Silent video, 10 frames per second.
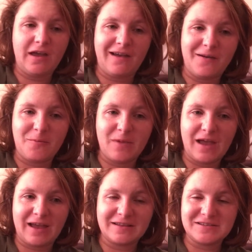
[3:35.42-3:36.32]
um,
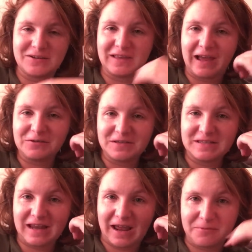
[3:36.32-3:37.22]
and so the house
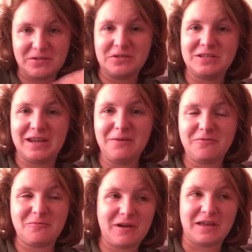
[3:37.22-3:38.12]
is an absolute tip
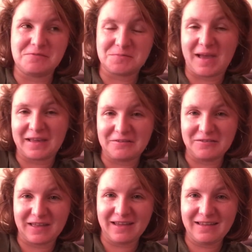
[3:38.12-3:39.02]
from where he was packing
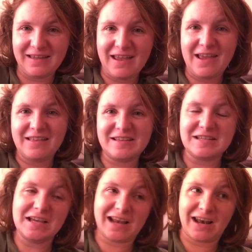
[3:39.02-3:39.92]
for that.
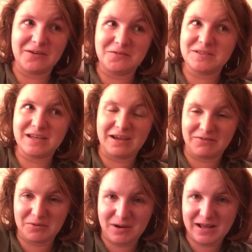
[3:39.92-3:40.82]
There's like clothes
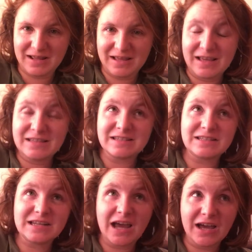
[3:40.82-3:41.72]
everywhere,
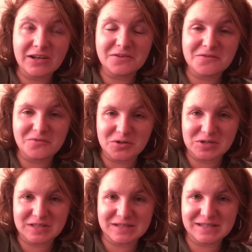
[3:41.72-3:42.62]
there's a ton of
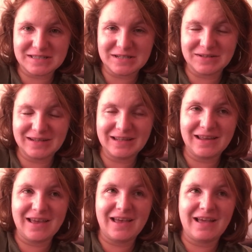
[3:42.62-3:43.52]
washing that needs doing,
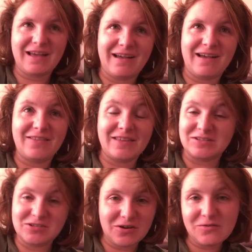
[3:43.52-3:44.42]
uh,
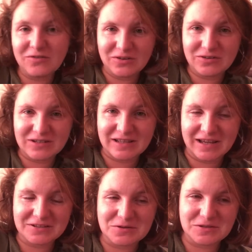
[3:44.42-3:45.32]
there's no food in the
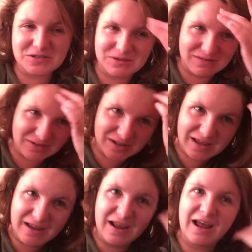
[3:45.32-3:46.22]
house whatsoever,
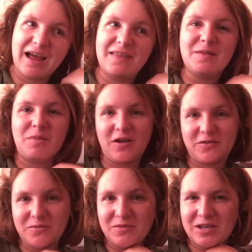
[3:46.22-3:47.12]
and the
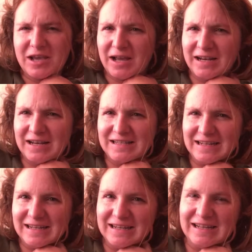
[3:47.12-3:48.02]
bathroom kind of needs
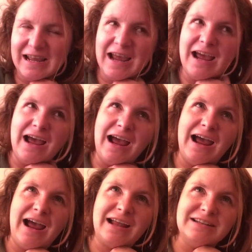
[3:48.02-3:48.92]
cleaning,
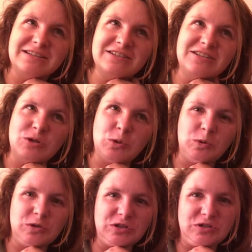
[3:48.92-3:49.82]
and the
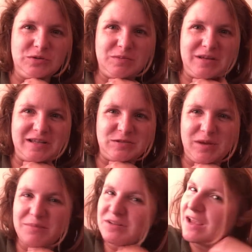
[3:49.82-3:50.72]
hall could do with being
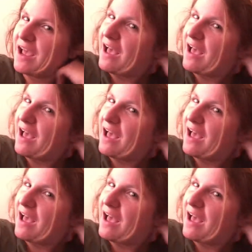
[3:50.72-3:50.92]
swept.